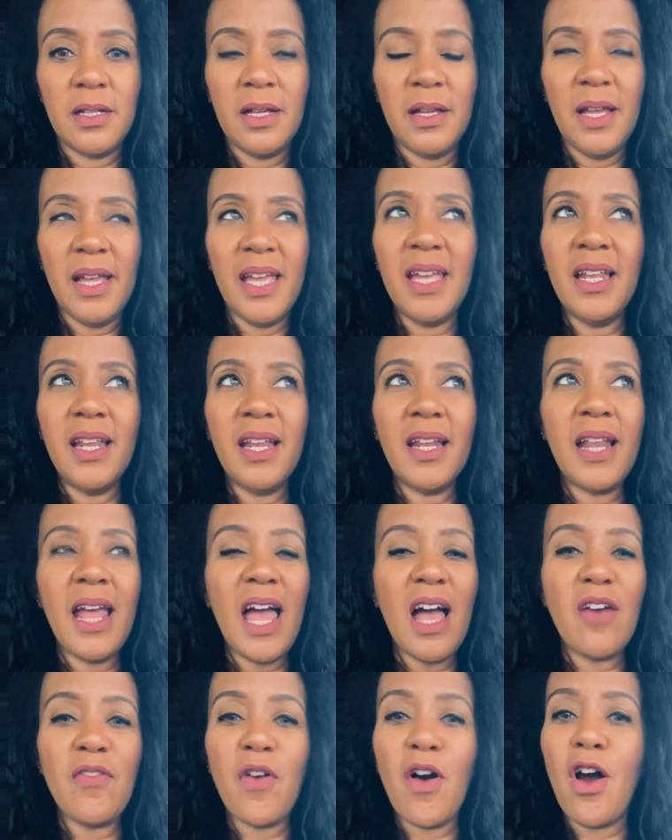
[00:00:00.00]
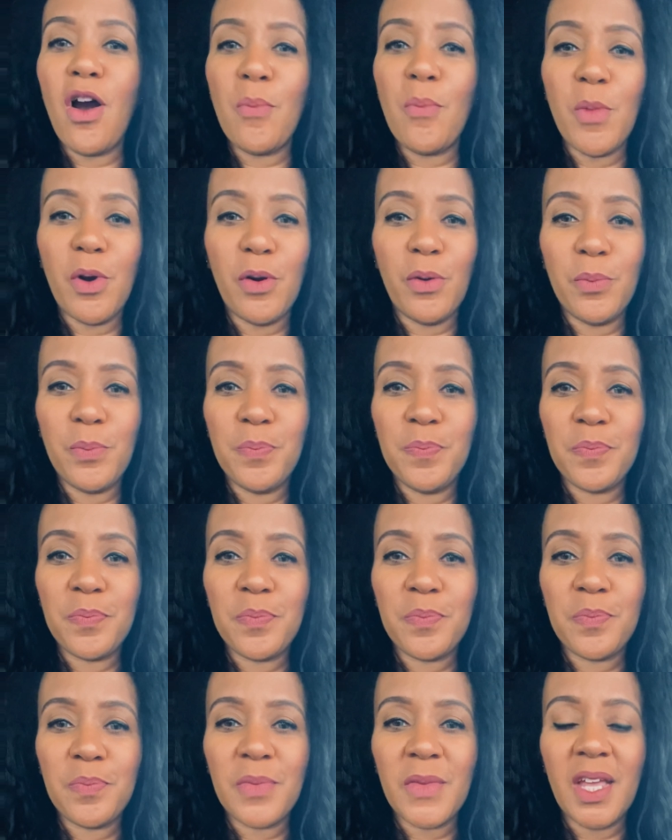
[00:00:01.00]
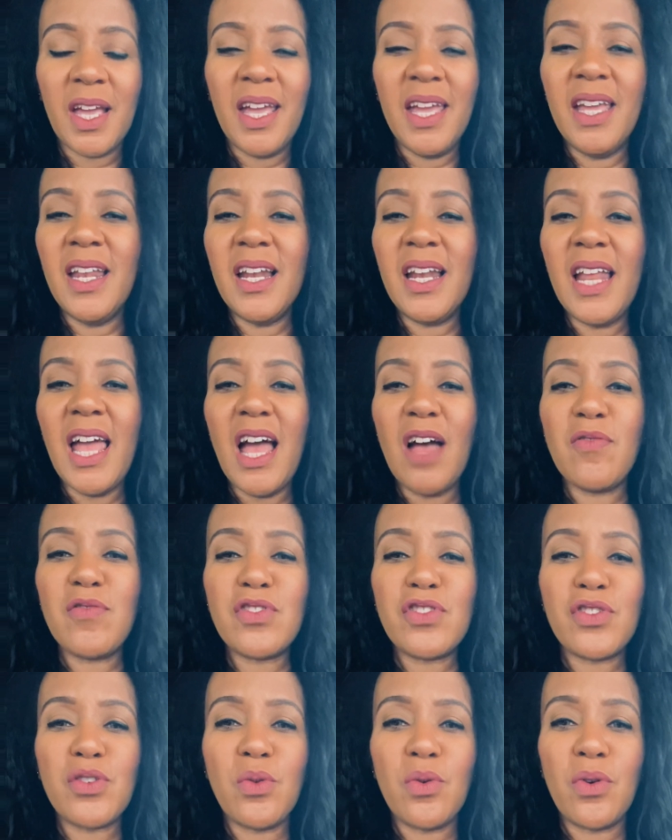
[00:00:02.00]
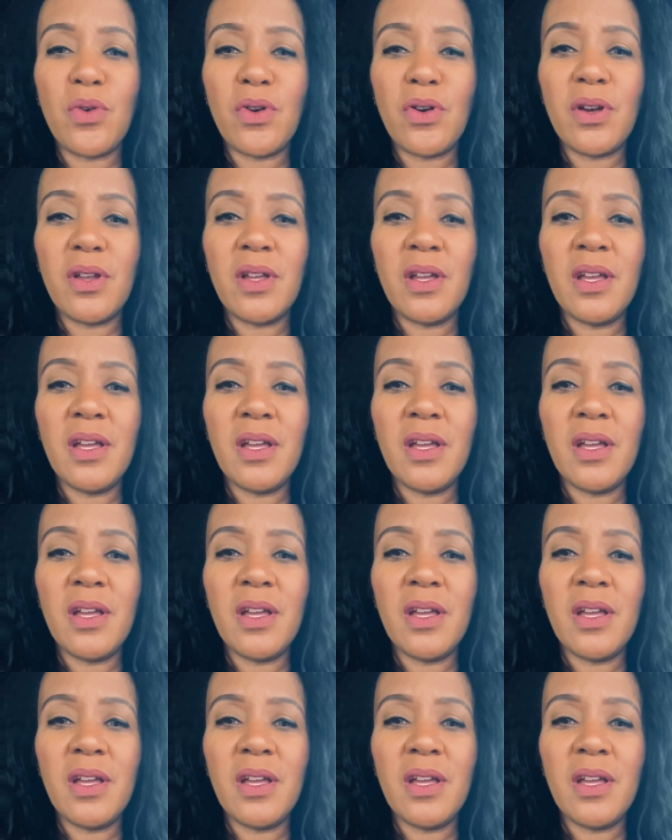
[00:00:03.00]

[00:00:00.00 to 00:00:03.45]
He didn't have armor. He didn't have a sword.